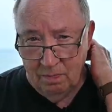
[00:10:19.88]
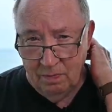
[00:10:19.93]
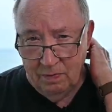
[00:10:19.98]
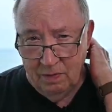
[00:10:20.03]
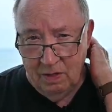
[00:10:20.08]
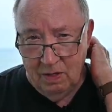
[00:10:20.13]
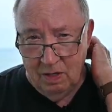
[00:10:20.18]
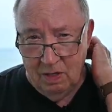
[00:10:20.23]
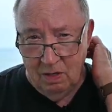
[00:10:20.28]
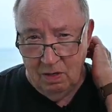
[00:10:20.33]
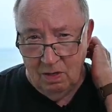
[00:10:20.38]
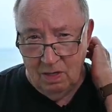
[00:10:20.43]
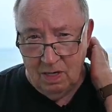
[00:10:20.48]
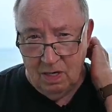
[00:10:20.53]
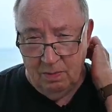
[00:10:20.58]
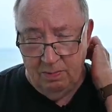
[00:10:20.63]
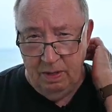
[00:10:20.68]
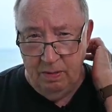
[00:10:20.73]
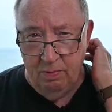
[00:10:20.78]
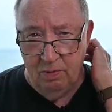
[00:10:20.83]
You know, a
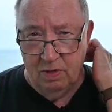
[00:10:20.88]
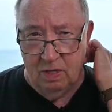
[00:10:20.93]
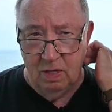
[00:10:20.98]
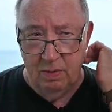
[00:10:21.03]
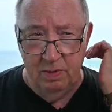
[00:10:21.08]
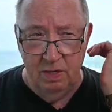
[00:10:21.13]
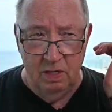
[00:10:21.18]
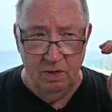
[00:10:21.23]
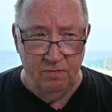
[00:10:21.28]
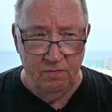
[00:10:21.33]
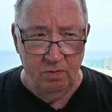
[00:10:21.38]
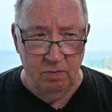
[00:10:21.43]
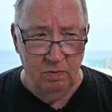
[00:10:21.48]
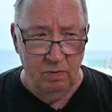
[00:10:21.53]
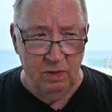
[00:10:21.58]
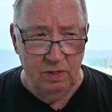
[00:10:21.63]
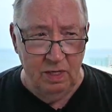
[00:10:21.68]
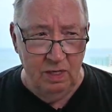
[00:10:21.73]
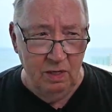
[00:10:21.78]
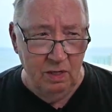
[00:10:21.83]
lot of people come here from
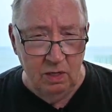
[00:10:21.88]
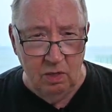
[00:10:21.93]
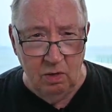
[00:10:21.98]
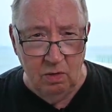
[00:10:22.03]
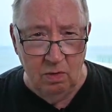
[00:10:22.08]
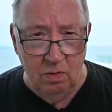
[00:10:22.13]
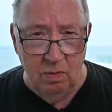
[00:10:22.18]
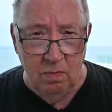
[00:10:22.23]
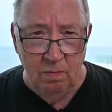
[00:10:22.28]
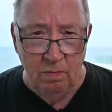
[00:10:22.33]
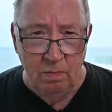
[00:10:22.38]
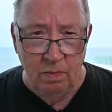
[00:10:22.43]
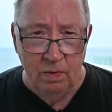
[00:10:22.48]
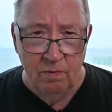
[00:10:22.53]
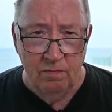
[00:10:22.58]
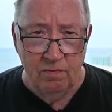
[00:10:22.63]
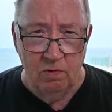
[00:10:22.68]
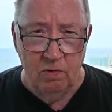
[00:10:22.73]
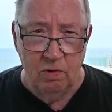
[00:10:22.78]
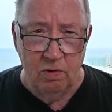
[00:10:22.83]
Quito
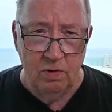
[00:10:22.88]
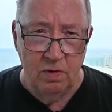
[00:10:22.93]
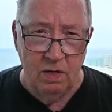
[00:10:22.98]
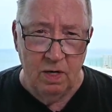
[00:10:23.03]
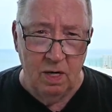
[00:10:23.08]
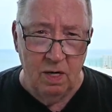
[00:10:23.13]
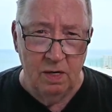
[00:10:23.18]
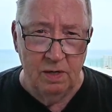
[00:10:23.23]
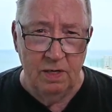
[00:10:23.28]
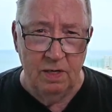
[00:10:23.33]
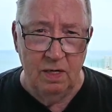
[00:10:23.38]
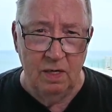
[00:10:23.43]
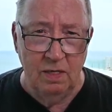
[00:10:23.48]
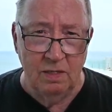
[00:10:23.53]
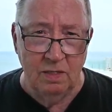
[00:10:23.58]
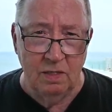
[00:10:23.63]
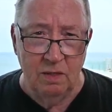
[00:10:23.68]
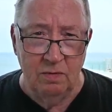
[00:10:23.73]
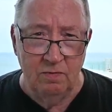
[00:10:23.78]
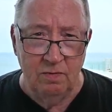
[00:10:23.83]
for the
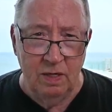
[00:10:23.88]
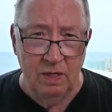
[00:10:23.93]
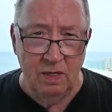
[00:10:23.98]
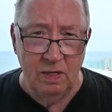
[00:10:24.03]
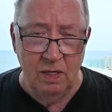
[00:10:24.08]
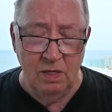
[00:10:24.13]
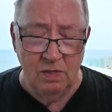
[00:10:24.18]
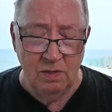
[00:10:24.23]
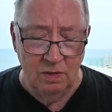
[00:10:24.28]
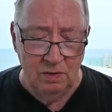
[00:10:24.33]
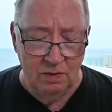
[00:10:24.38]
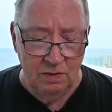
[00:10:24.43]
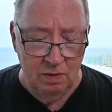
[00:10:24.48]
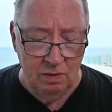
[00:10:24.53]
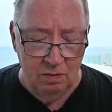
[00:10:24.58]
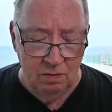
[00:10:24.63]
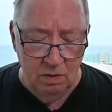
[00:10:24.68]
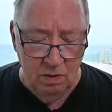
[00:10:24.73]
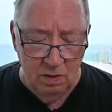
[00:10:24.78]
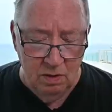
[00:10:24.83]
holidays and vacations
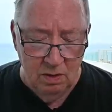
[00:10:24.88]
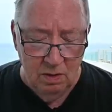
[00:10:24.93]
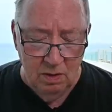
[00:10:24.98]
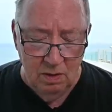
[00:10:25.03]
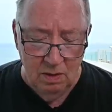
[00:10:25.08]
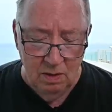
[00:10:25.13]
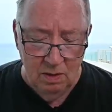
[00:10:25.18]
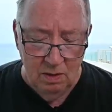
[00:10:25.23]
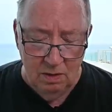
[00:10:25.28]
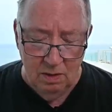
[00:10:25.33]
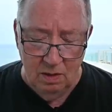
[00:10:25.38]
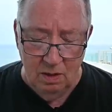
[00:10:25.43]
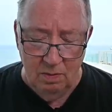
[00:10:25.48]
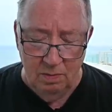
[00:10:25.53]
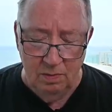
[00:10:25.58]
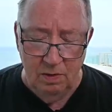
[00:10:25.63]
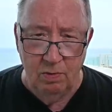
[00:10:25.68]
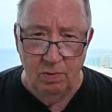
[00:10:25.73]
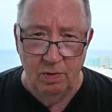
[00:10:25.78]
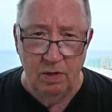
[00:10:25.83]
and the,
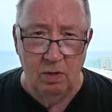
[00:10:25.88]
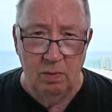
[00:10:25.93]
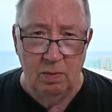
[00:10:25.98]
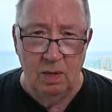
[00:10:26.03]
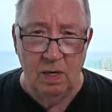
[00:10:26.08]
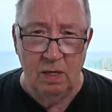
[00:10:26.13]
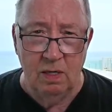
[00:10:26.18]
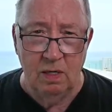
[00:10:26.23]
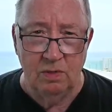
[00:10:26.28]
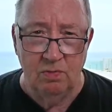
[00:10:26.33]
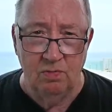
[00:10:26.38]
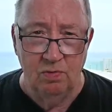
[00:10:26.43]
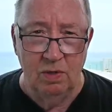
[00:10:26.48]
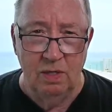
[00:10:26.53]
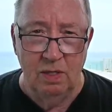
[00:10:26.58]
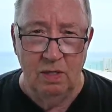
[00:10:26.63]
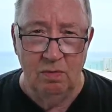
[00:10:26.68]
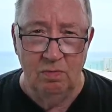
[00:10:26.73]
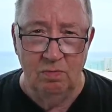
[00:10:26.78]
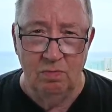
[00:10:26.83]
um, the rental market's
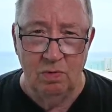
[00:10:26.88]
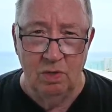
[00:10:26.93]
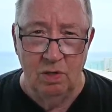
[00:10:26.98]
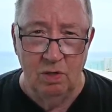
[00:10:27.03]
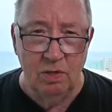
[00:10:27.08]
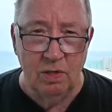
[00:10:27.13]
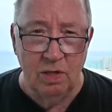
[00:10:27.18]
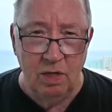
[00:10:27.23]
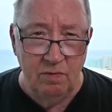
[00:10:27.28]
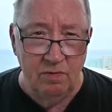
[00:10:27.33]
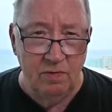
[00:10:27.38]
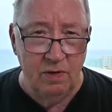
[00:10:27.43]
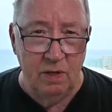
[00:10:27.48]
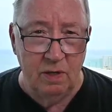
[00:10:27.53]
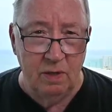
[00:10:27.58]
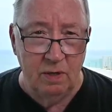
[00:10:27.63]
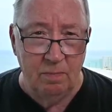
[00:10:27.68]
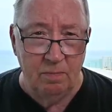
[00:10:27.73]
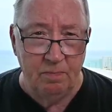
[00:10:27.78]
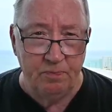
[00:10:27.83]
really lucrative
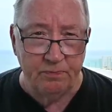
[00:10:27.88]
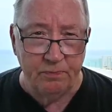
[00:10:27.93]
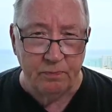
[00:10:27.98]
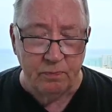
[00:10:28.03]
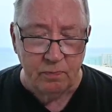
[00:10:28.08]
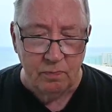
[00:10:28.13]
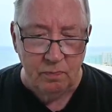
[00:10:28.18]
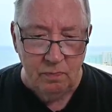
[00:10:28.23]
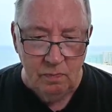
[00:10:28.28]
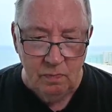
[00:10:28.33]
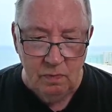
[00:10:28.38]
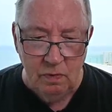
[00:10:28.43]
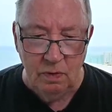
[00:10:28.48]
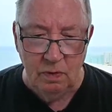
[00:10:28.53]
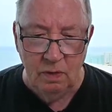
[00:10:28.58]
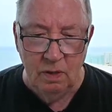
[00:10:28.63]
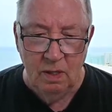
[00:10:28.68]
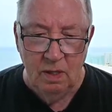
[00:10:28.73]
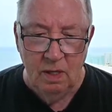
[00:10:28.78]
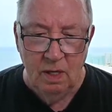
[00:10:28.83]
here.
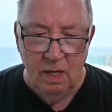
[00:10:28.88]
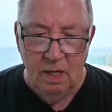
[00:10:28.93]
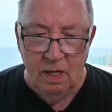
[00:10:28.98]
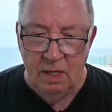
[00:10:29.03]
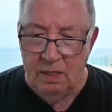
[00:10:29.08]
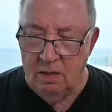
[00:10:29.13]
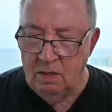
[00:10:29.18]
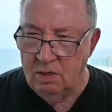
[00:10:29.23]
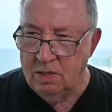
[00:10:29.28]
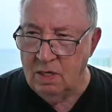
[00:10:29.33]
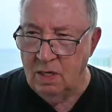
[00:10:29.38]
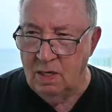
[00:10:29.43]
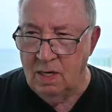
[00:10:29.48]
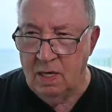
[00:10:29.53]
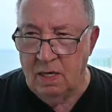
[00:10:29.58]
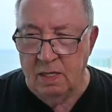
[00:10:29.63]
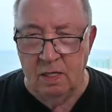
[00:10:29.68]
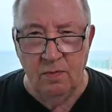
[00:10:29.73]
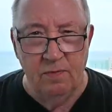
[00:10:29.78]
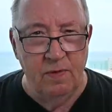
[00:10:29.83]
And there's a
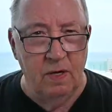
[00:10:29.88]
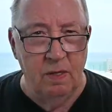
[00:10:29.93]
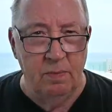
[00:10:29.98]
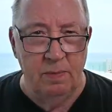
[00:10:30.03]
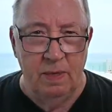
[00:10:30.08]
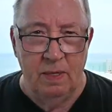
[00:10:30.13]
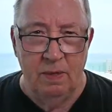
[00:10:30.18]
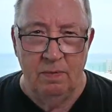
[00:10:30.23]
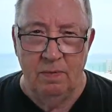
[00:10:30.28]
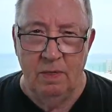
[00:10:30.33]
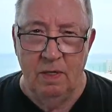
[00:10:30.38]
lot of development.